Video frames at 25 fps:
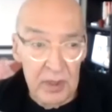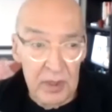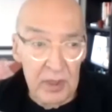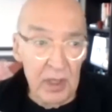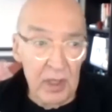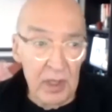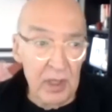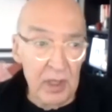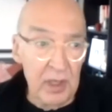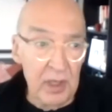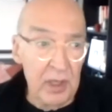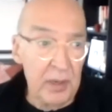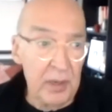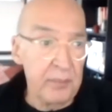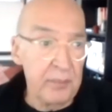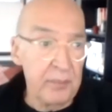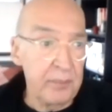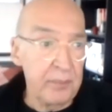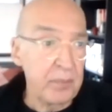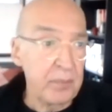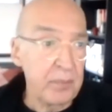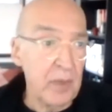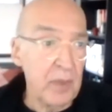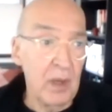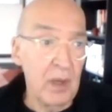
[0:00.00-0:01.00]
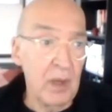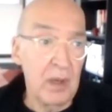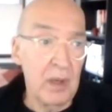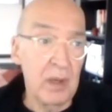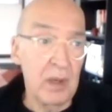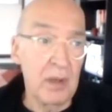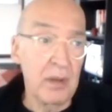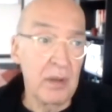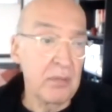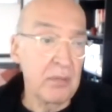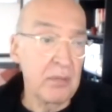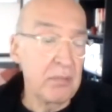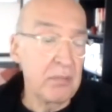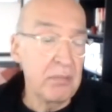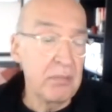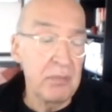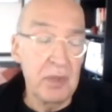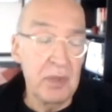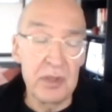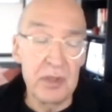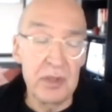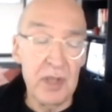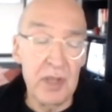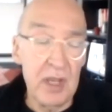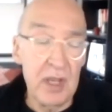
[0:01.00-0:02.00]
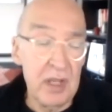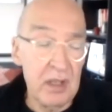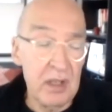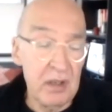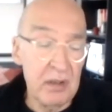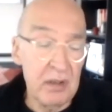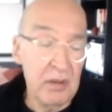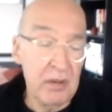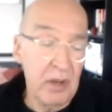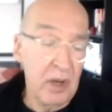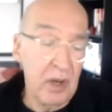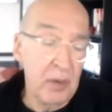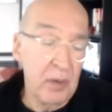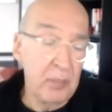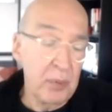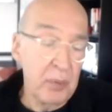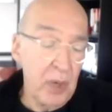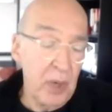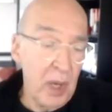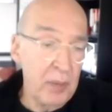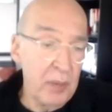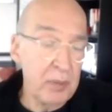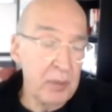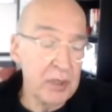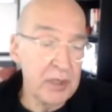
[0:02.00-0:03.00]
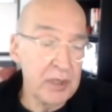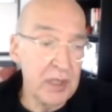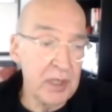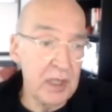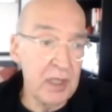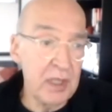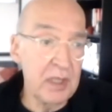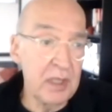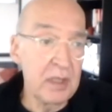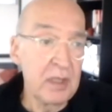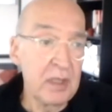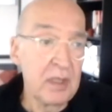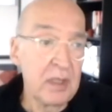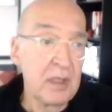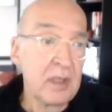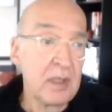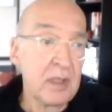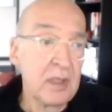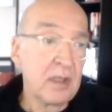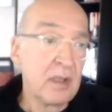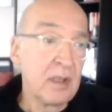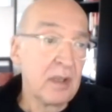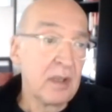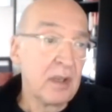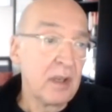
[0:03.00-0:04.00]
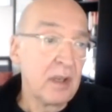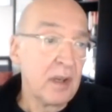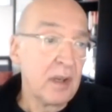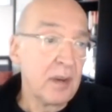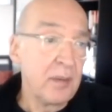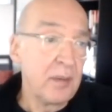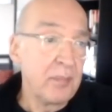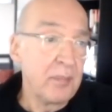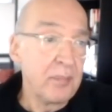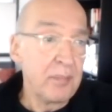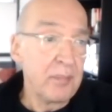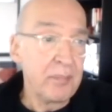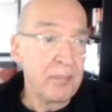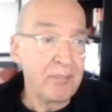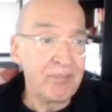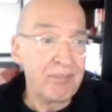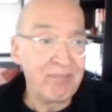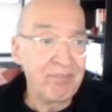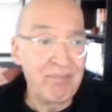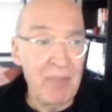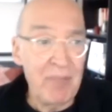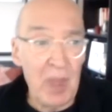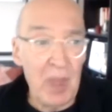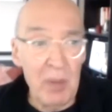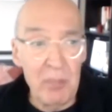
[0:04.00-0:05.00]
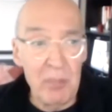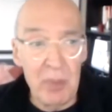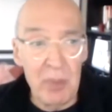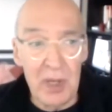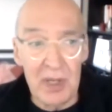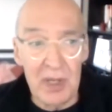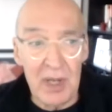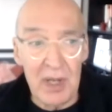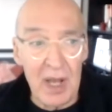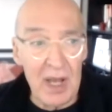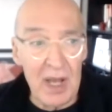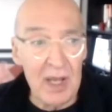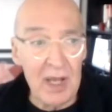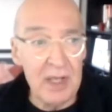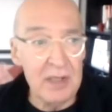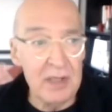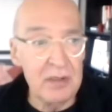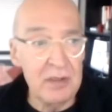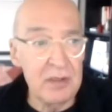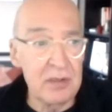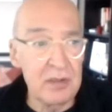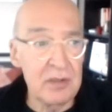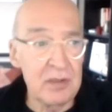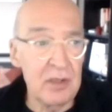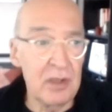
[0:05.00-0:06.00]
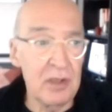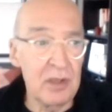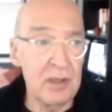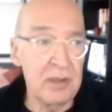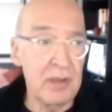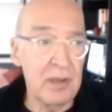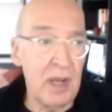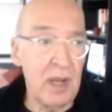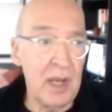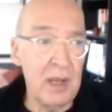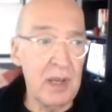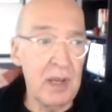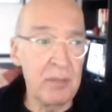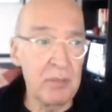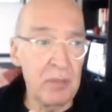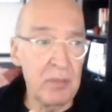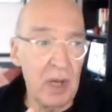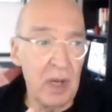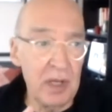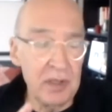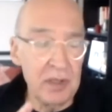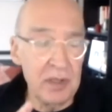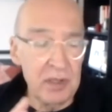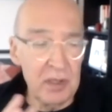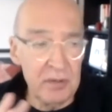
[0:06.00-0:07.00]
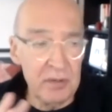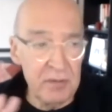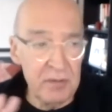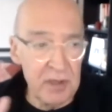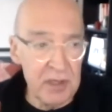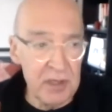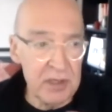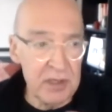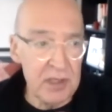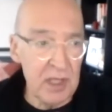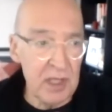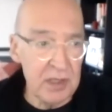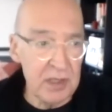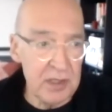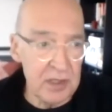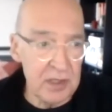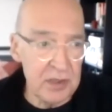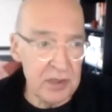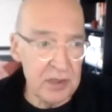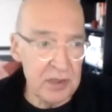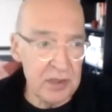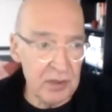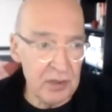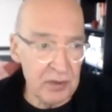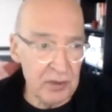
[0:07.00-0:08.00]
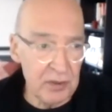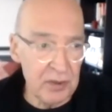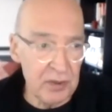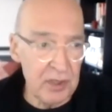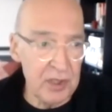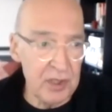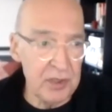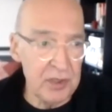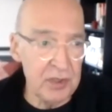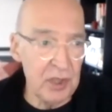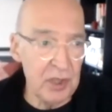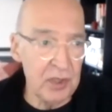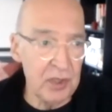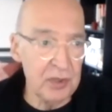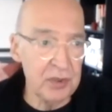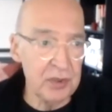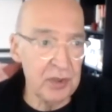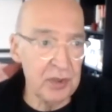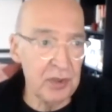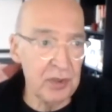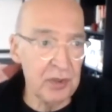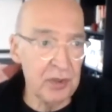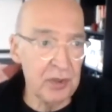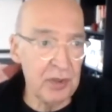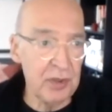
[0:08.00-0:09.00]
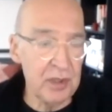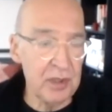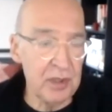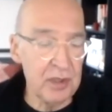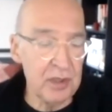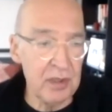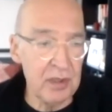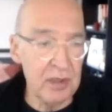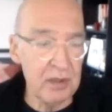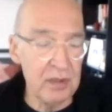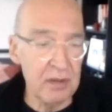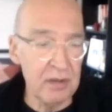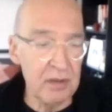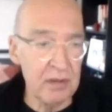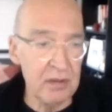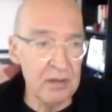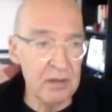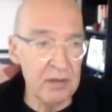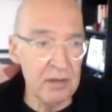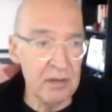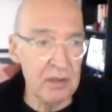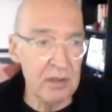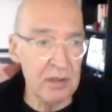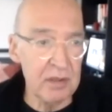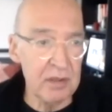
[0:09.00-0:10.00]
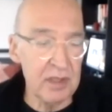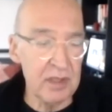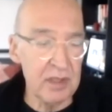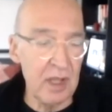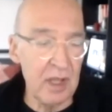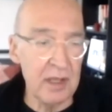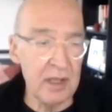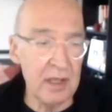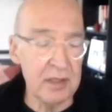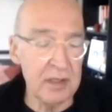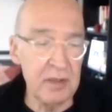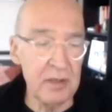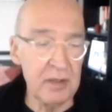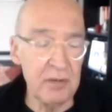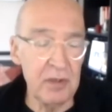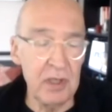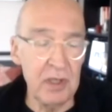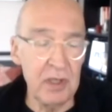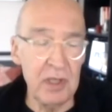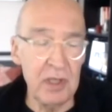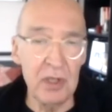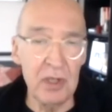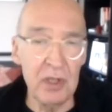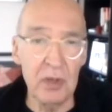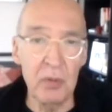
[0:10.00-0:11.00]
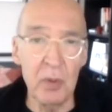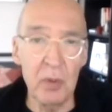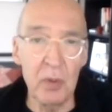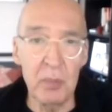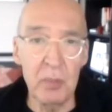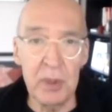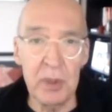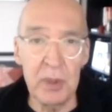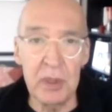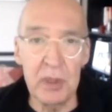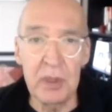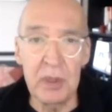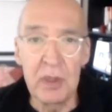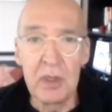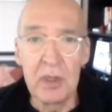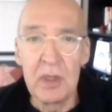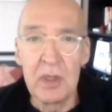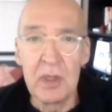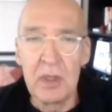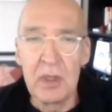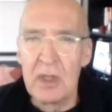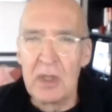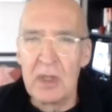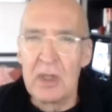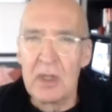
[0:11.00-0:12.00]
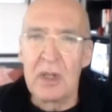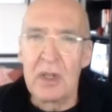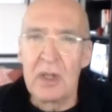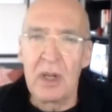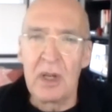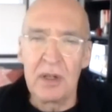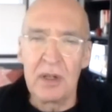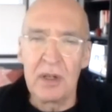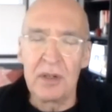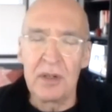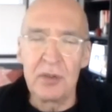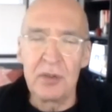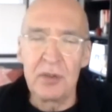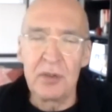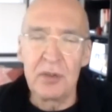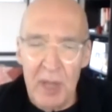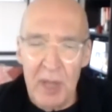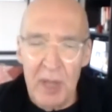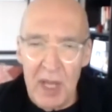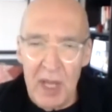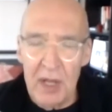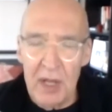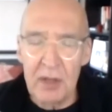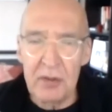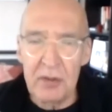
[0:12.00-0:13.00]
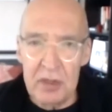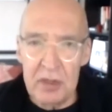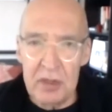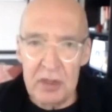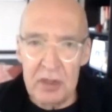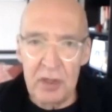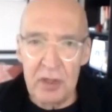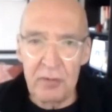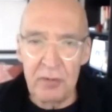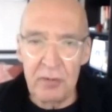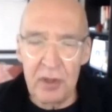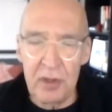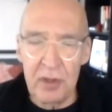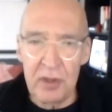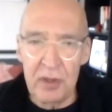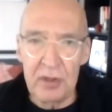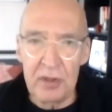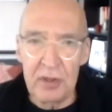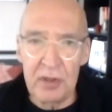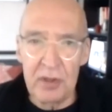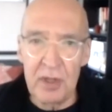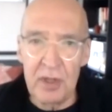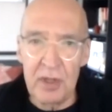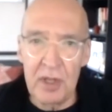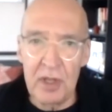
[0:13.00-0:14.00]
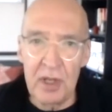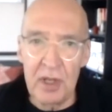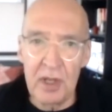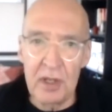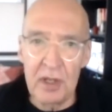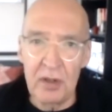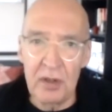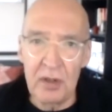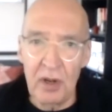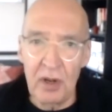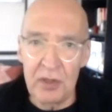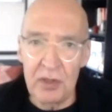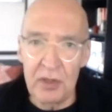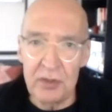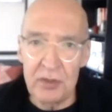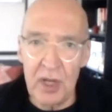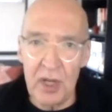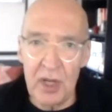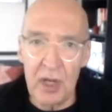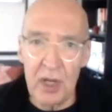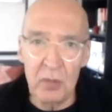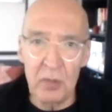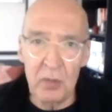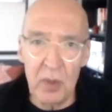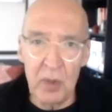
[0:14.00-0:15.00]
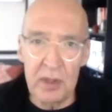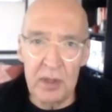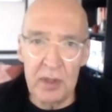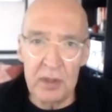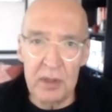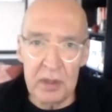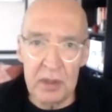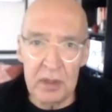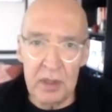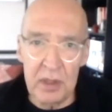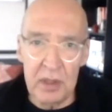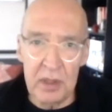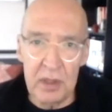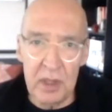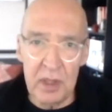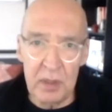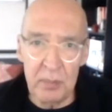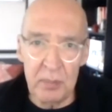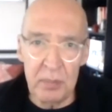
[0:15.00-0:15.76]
Um, uh, the data are promising. Um, but I don't. I am unconvinced at this early juncture that the the selectivity here will be uh, dramatically different than our JAK1 inhib